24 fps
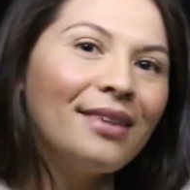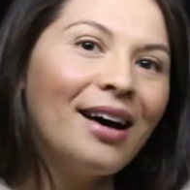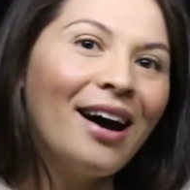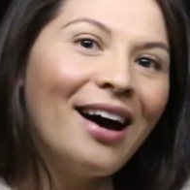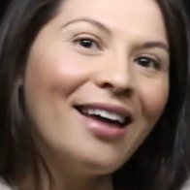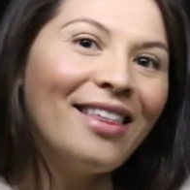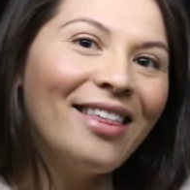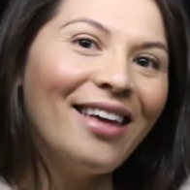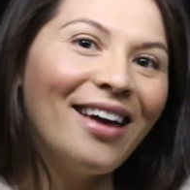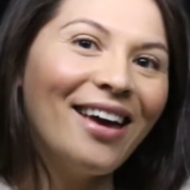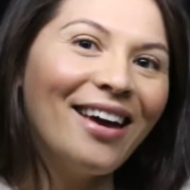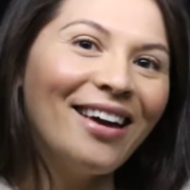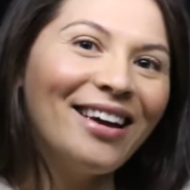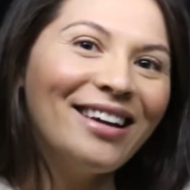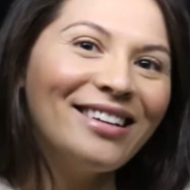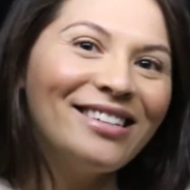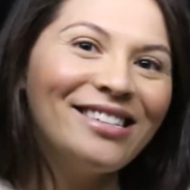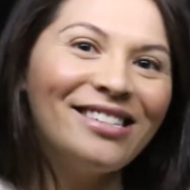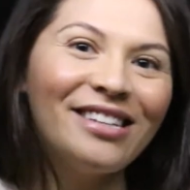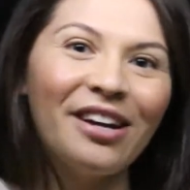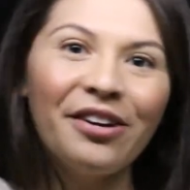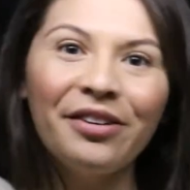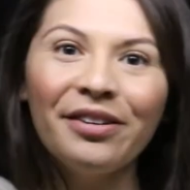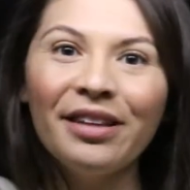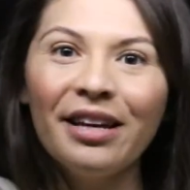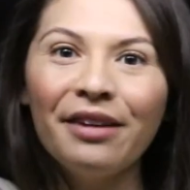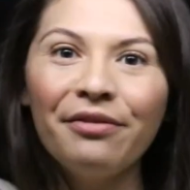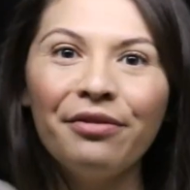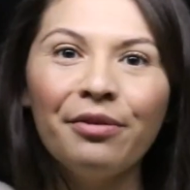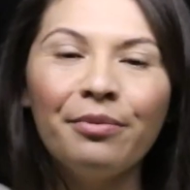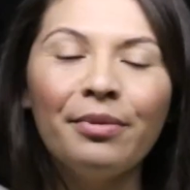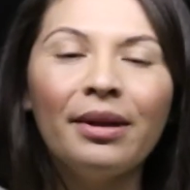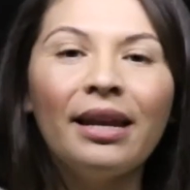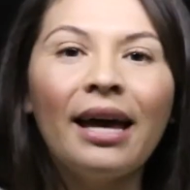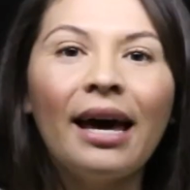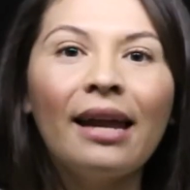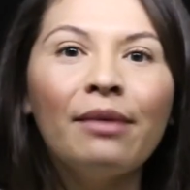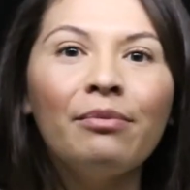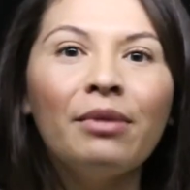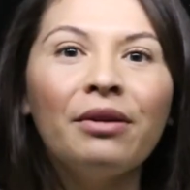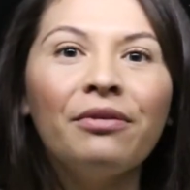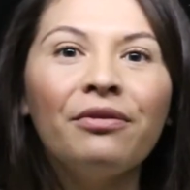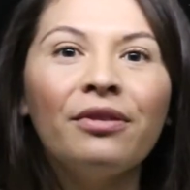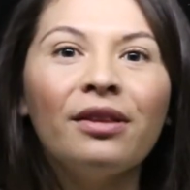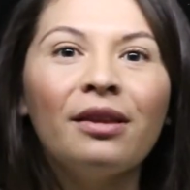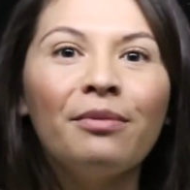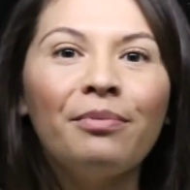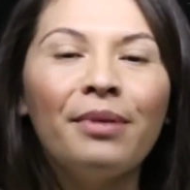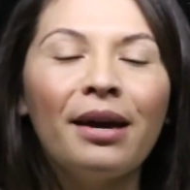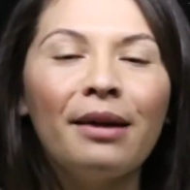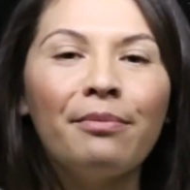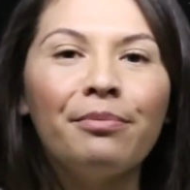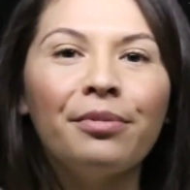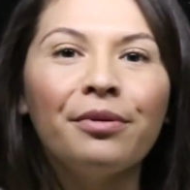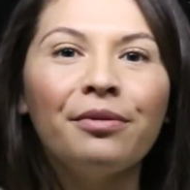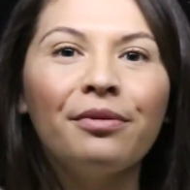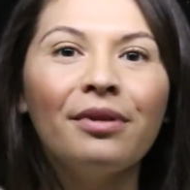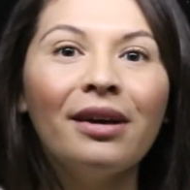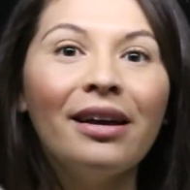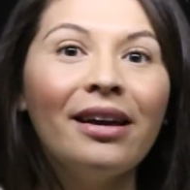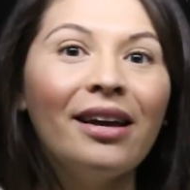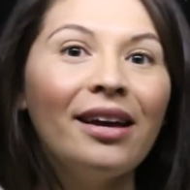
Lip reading: Hi there, it's Cherylea from Anatomy for the People.